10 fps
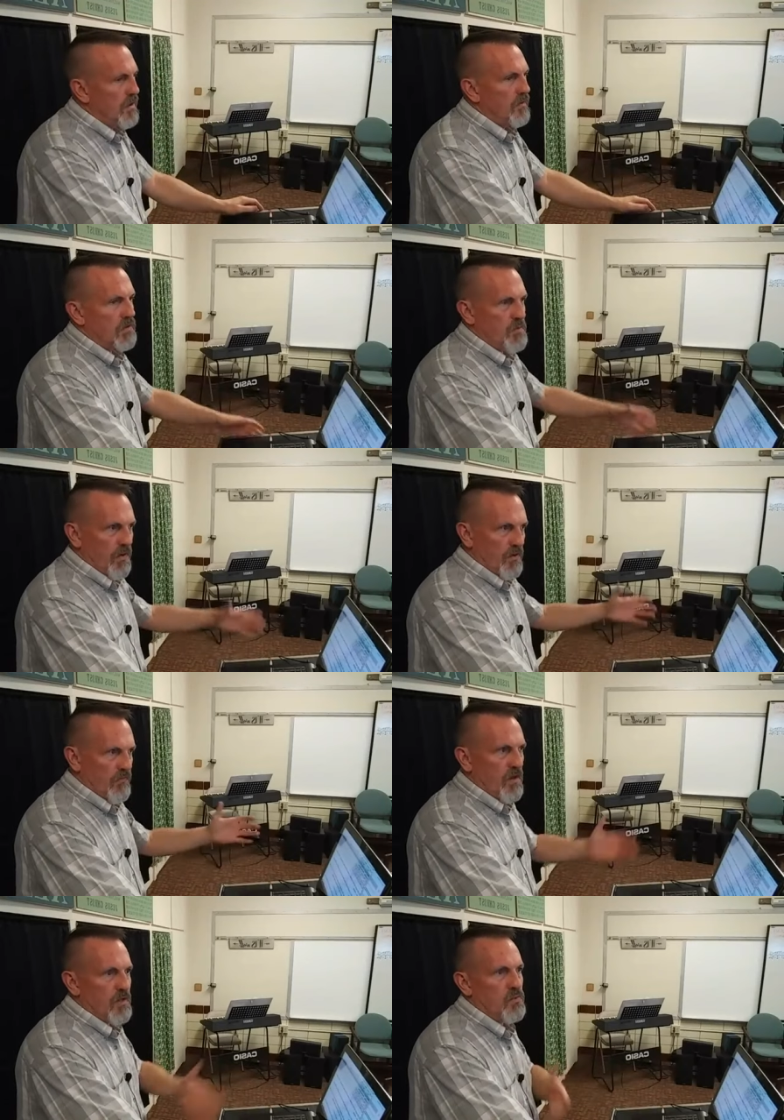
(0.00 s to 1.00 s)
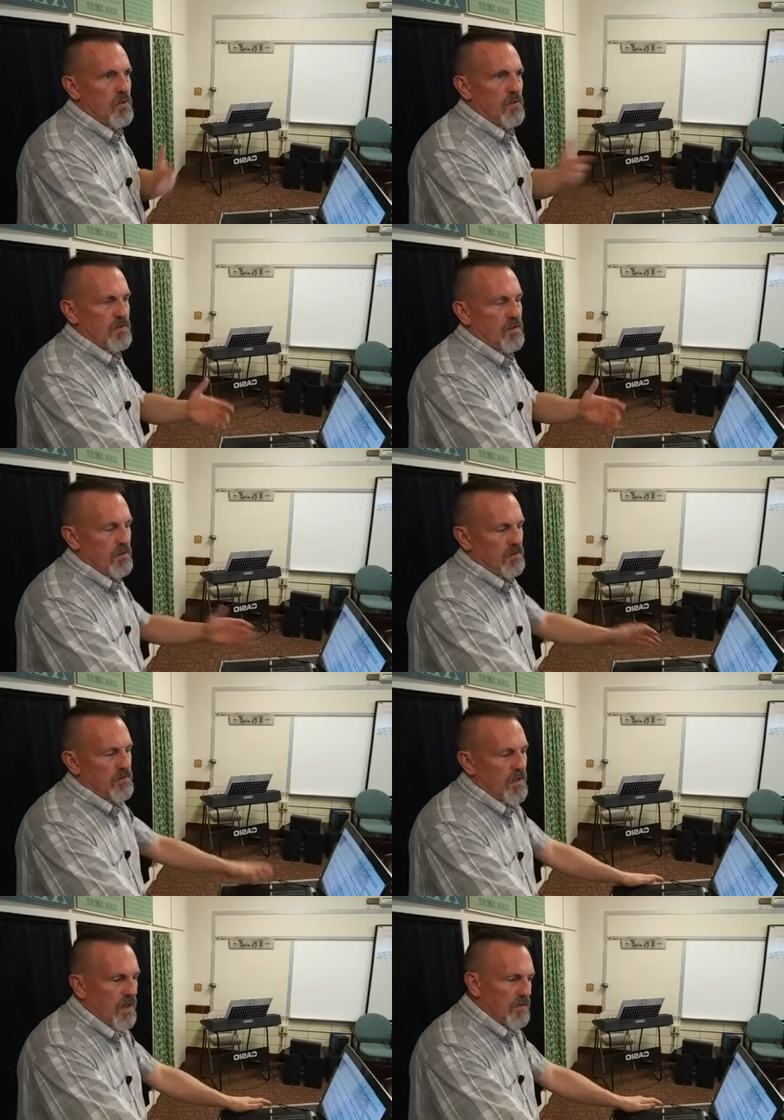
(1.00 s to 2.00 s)
The Spirit of God dwells in
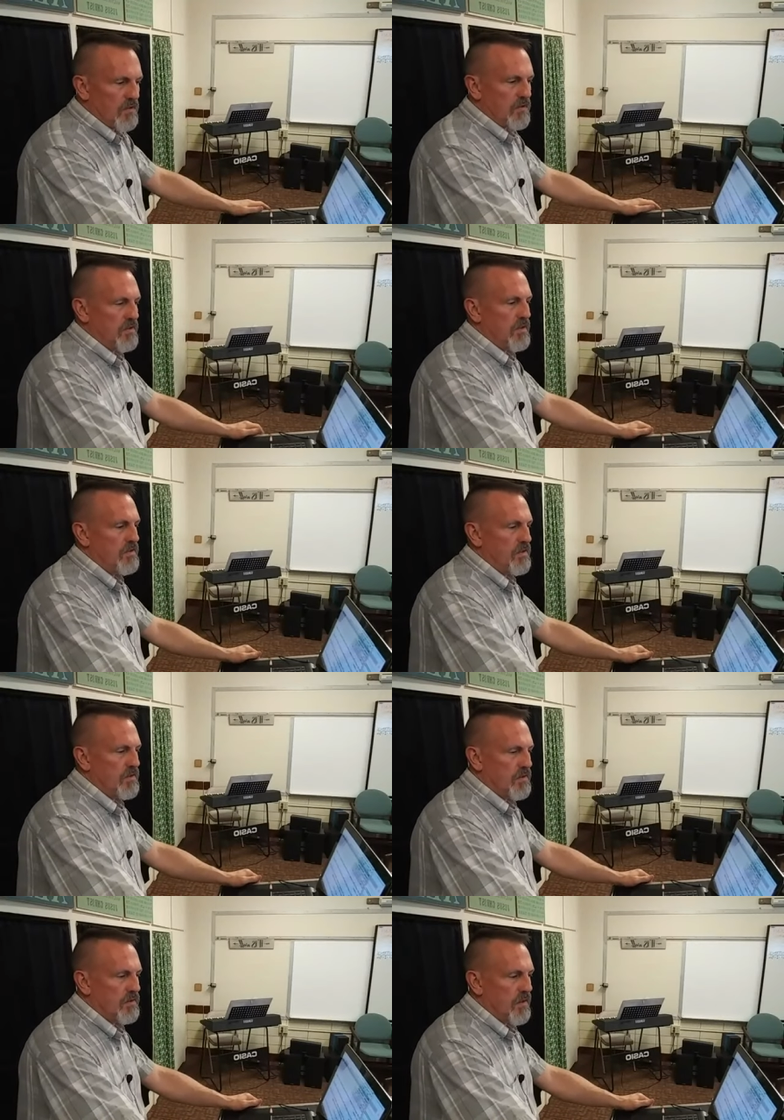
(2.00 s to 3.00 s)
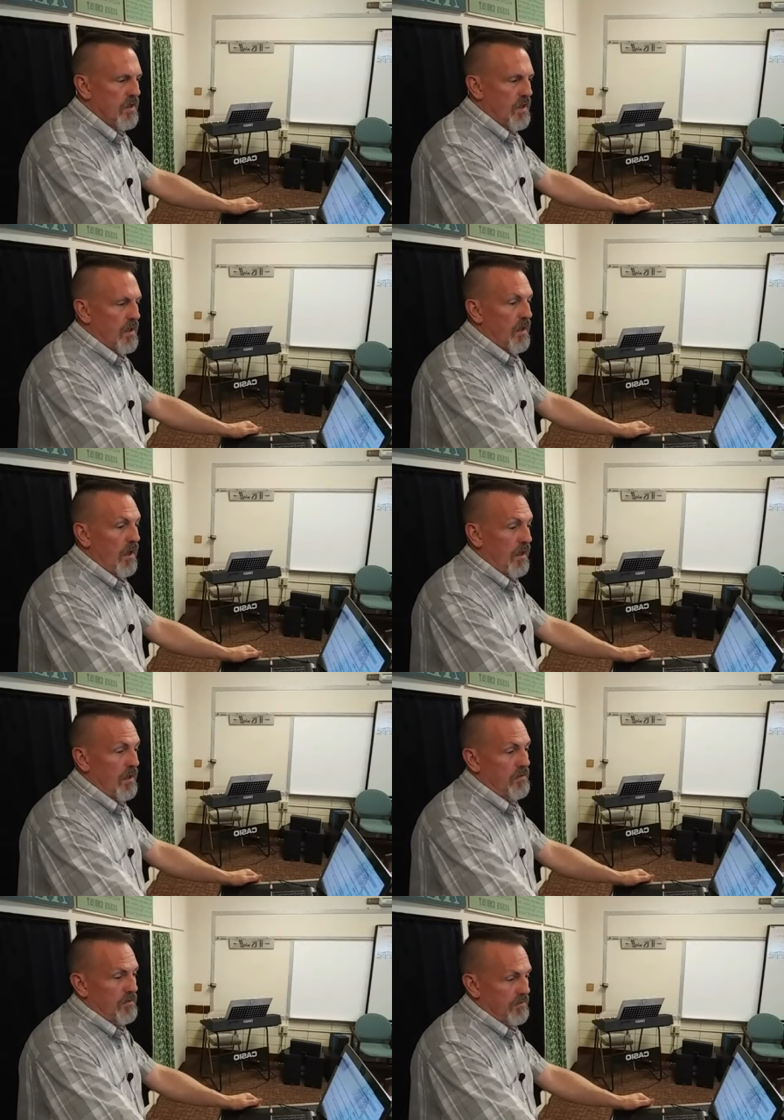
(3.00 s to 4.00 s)
us, guides us, teaches us,
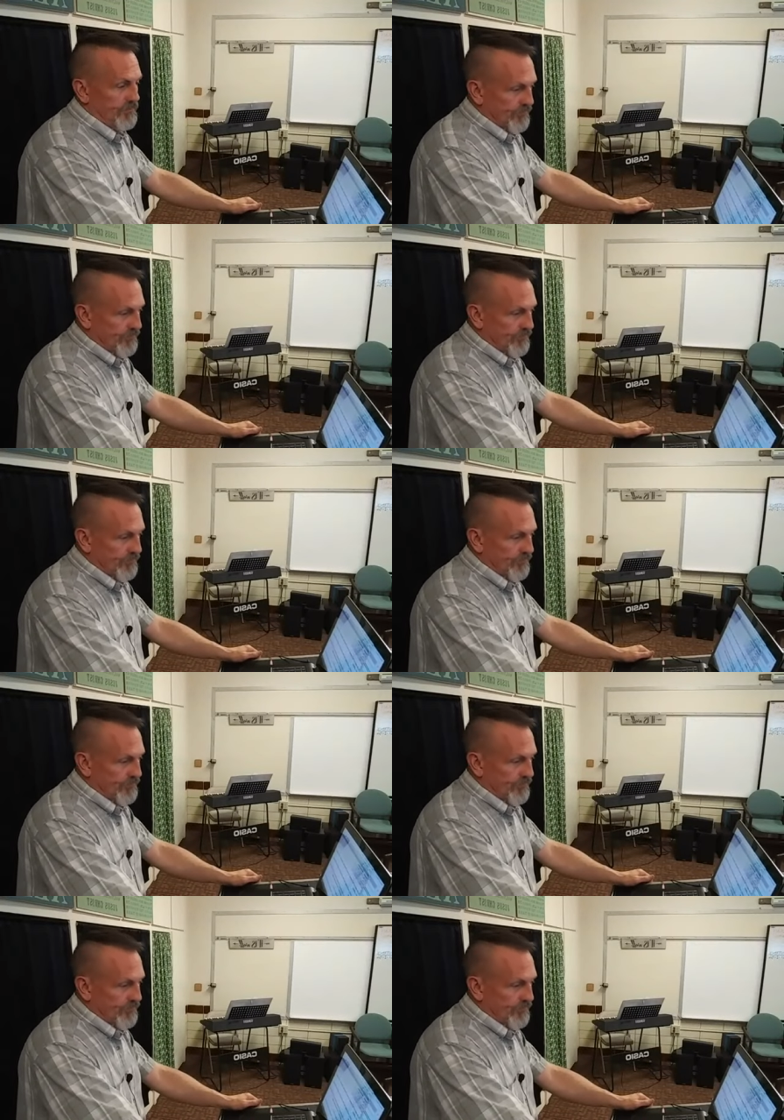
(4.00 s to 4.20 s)
and